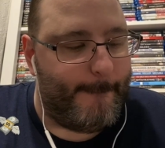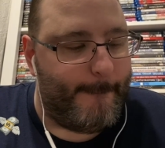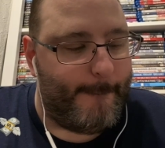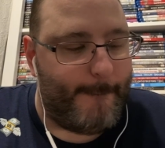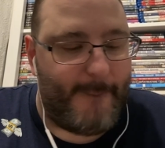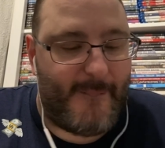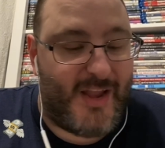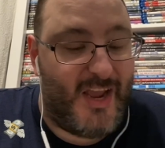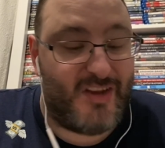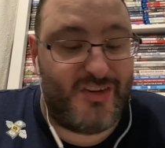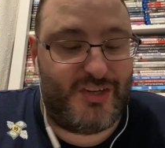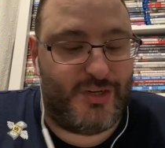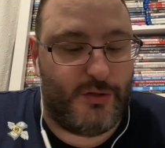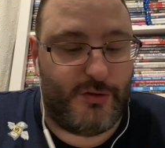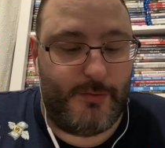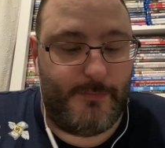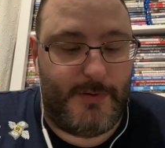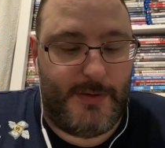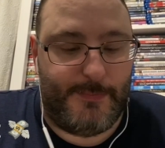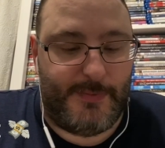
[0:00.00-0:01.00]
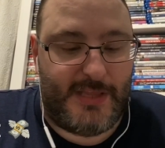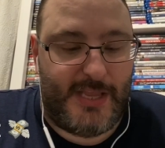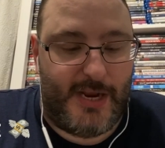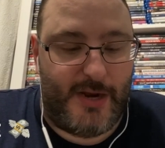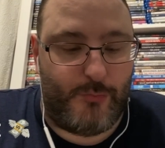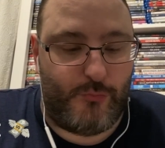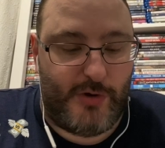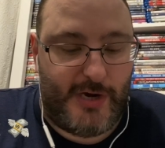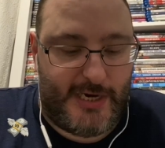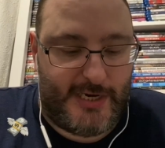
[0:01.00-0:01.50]
That's the only people I
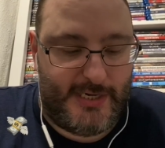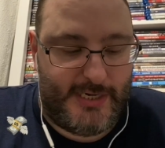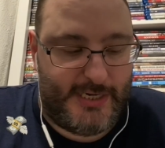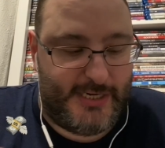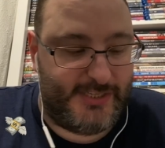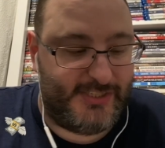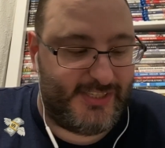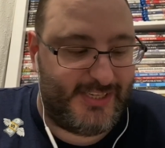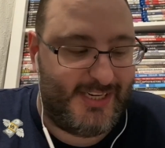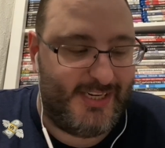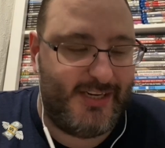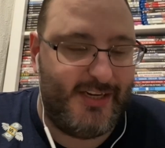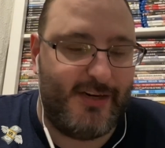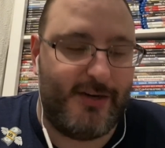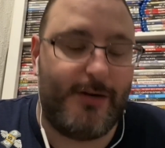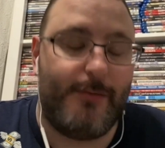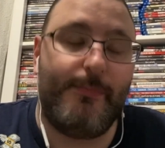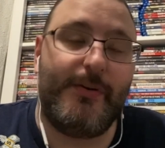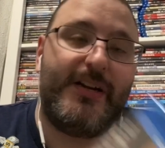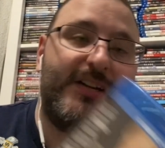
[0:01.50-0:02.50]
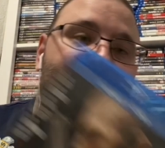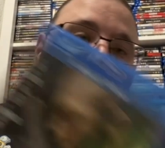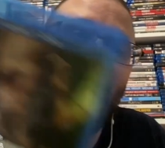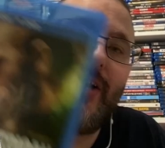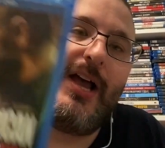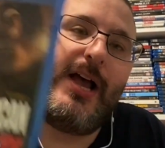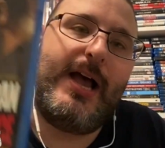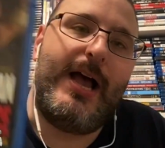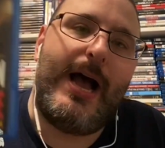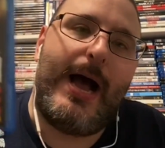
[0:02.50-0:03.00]
recognize in here, but it's
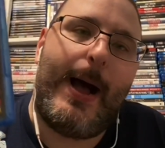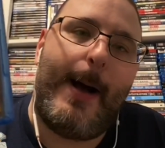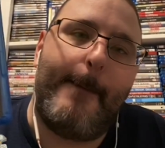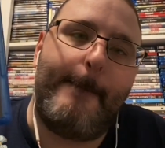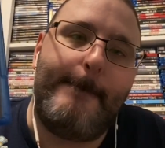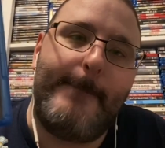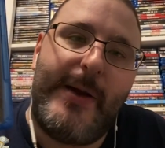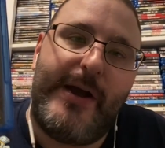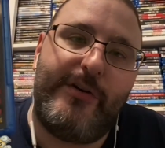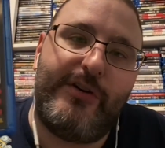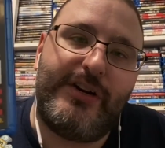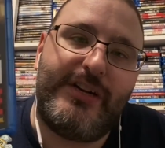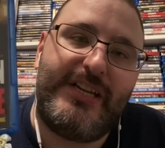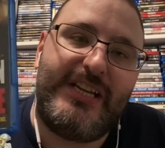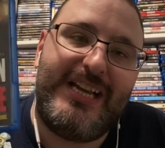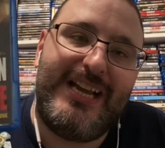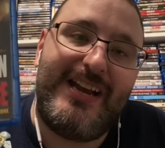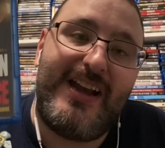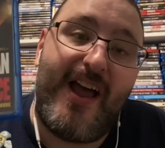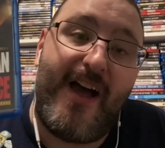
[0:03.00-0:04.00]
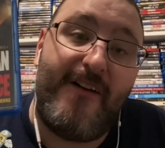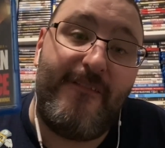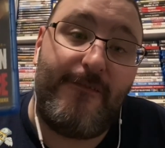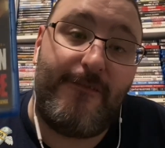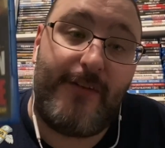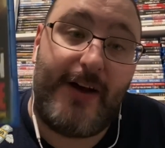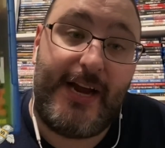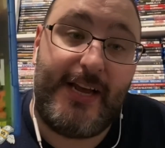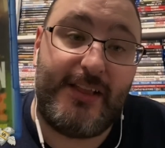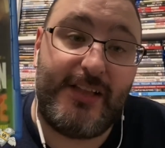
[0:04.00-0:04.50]
American
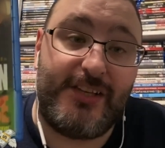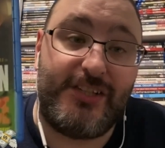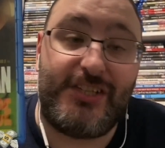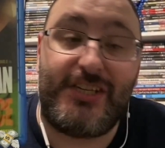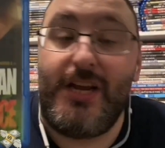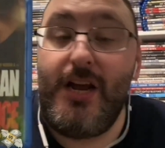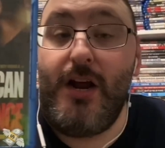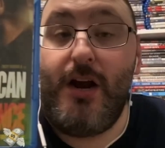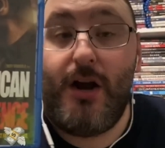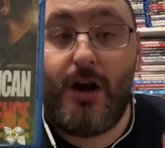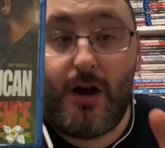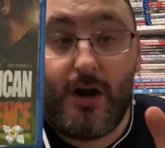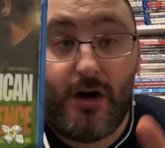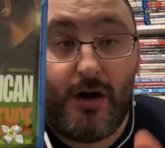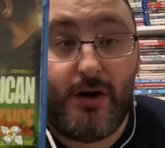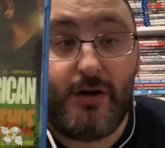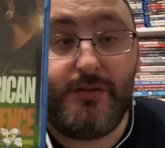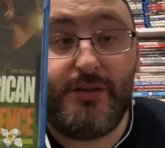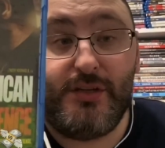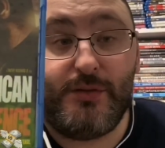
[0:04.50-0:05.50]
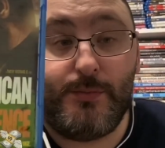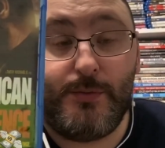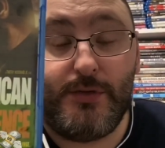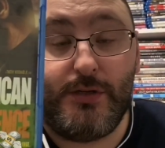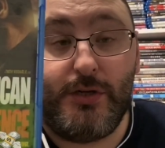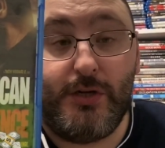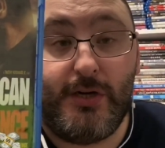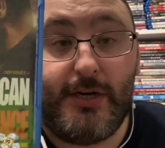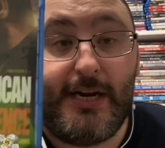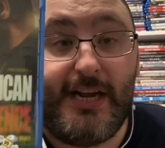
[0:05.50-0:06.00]
Violence. Heard this was
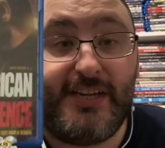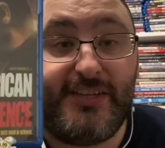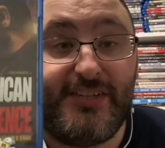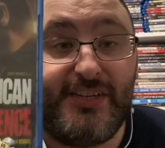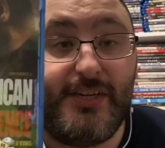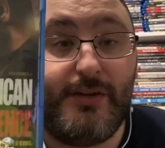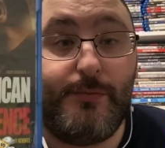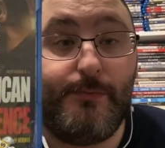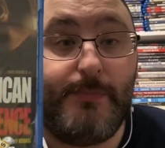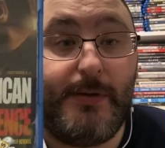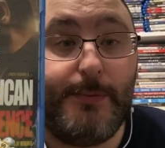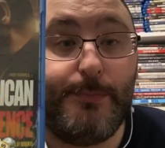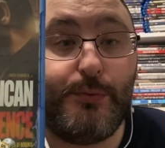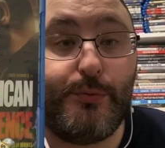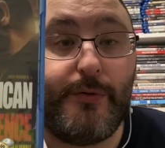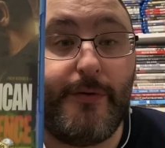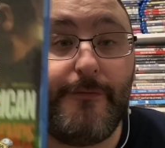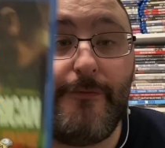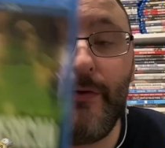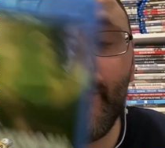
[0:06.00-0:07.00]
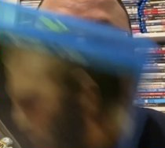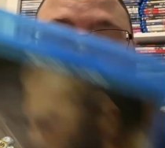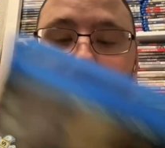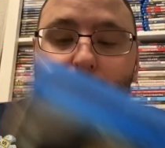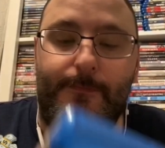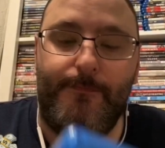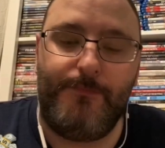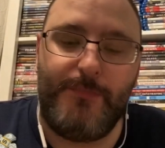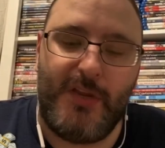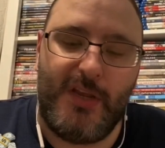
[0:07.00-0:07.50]
good. I seen people review
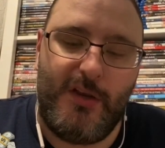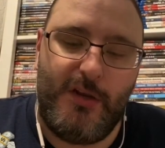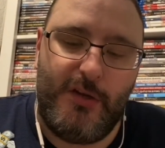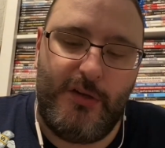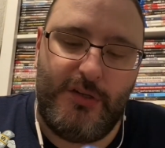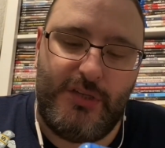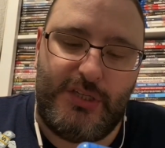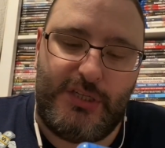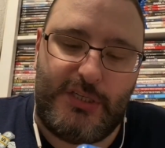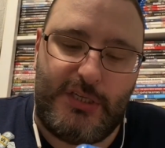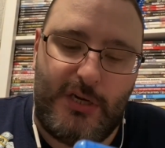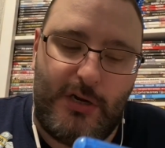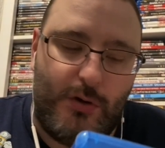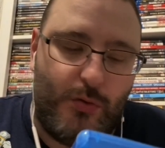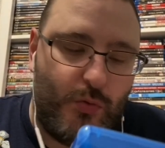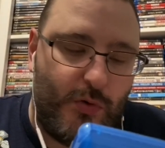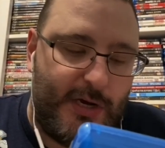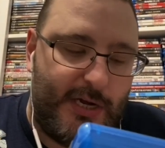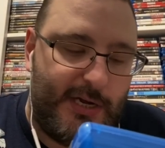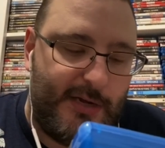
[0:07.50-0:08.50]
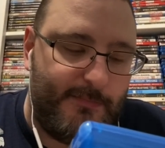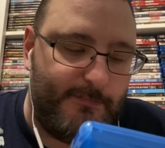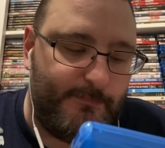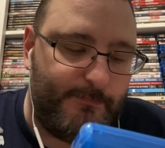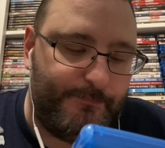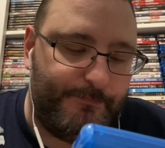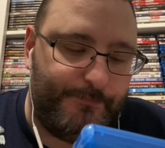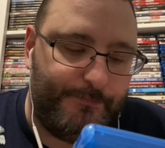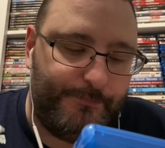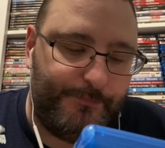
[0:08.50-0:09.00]
it. So,
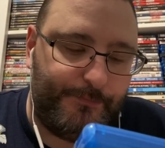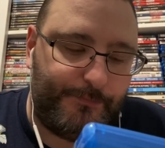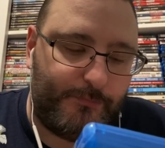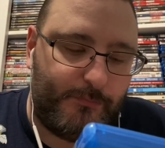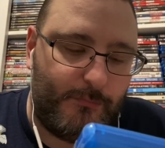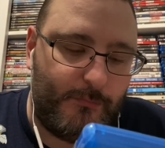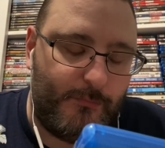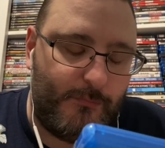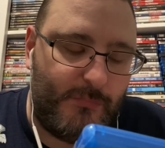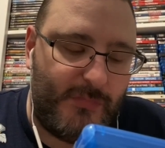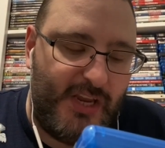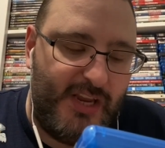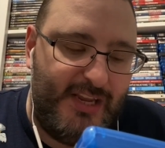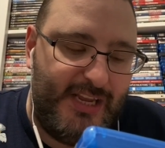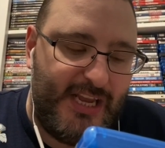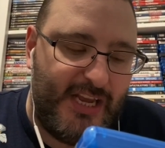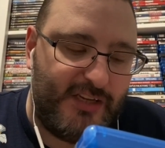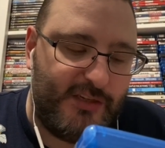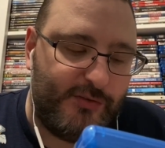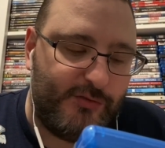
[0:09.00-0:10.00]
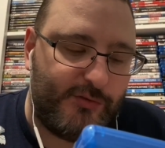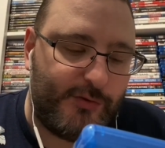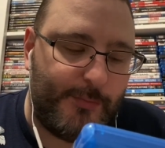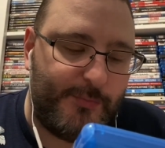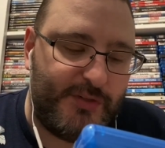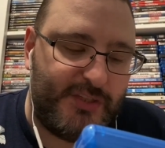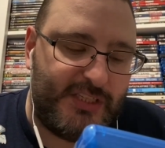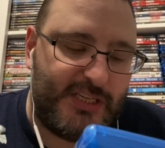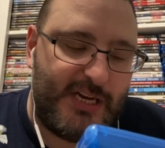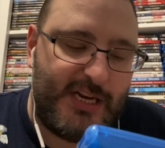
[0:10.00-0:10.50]
yes, from
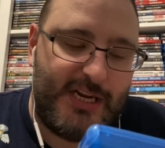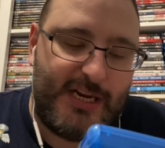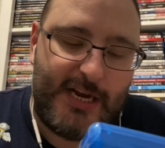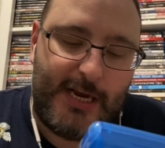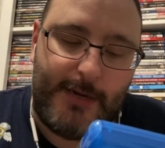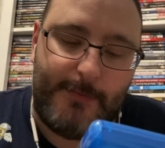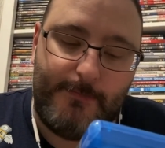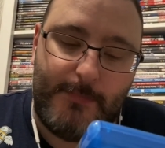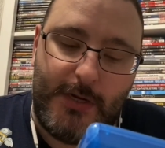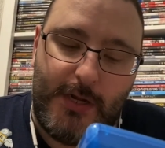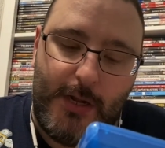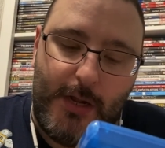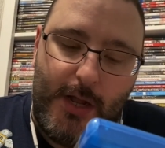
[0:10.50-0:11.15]
Cinedigm.